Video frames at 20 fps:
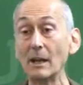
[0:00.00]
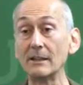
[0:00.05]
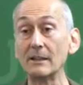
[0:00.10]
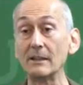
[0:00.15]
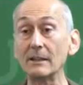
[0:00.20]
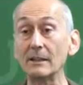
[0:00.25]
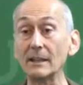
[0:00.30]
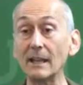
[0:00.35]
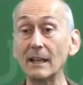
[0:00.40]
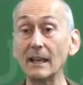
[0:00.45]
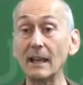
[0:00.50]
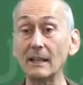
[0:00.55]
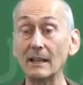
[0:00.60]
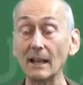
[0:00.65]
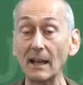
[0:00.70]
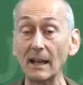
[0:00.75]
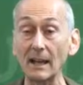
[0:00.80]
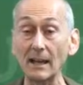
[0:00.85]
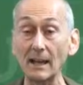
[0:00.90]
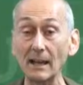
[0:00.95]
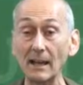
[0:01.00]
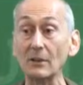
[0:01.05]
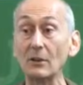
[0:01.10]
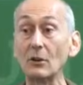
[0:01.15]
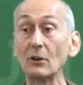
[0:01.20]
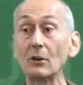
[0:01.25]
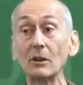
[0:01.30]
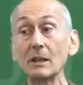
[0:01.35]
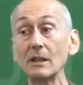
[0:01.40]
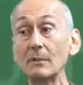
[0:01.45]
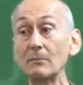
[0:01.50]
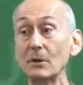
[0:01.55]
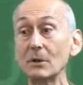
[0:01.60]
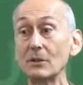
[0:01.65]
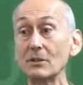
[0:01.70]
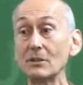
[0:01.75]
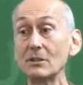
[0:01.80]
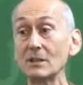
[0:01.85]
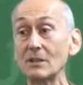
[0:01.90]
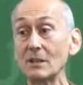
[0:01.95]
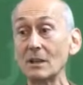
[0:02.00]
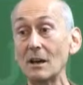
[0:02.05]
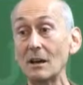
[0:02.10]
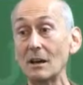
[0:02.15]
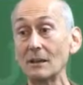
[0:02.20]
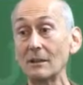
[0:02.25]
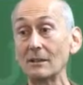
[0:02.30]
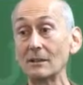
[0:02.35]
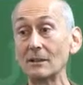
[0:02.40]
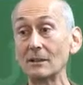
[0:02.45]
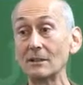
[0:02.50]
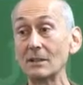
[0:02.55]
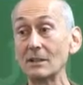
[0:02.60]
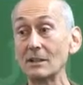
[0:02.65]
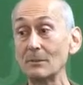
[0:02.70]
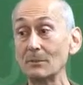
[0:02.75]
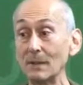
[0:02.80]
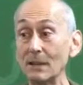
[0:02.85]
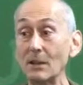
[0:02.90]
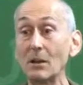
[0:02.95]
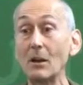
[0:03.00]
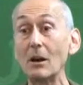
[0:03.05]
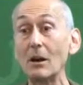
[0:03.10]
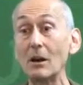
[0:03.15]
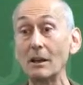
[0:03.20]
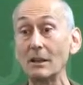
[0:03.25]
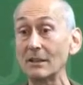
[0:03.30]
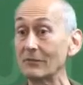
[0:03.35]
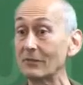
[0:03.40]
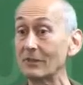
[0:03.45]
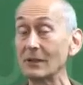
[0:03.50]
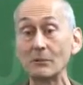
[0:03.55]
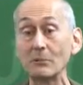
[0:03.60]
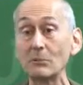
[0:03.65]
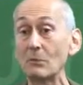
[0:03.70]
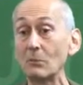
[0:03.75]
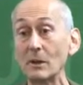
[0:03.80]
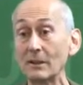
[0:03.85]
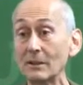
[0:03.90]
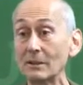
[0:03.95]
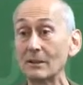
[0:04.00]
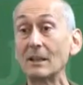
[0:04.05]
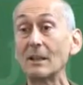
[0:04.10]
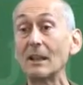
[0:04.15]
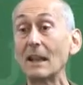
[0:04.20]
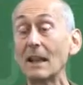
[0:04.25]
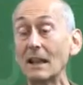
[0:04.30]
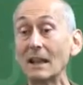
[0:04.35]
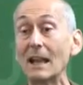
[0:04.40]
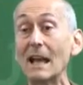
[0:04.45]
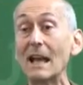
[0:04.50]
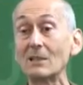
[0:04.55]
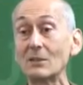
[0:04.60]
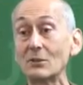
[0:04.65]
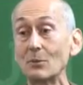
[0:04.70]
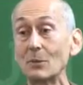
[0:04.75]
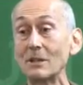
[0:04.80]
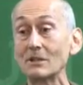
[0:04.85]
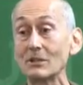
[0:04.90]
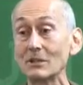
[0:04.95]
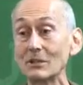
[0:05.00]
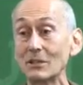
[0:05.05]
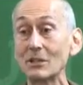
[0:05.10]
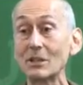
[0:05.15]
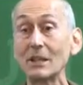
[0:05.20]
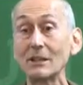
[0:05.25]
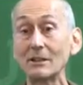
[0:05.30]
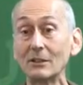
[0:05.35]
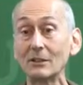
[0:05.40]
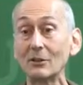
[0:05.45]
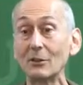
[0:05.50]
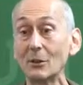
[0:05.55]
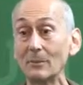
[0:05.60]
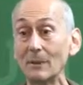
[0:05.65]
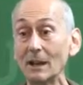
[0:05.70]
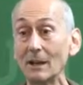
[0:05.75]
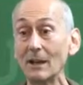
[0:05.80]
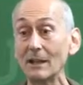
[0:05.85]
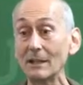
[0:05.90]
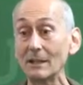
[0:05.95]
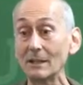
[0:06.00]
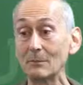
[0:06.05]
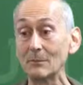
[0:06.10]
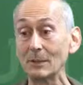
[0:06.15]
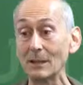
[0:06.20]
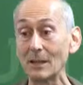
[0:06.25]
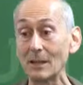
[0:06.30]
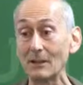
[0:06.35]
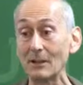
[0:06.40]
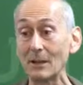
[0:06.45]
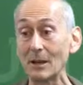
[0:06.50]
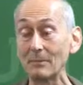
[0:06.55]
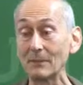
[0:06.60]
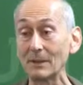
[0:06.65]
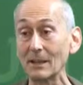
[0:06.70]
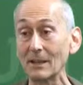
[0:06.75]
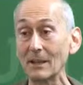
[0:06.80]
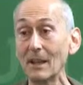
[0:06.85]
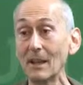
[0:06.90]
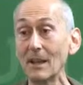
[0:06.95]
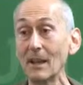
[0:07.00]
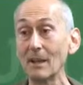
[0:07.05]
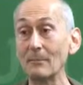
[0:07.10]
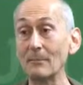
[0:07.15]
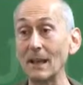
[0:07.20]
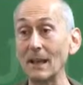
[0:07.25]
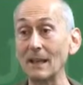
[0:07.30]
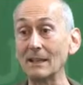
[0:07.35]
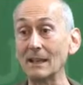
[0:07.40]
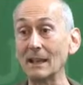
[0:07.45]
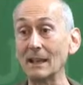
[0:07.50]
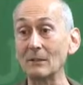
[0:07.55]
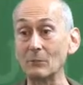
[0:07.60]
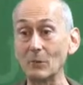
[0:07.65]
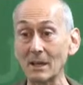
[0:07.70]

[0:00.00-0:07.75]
they're going to get an early bird start that's going to be gone if they're one of the last ones to shut the door behind them when they adopt the mandate,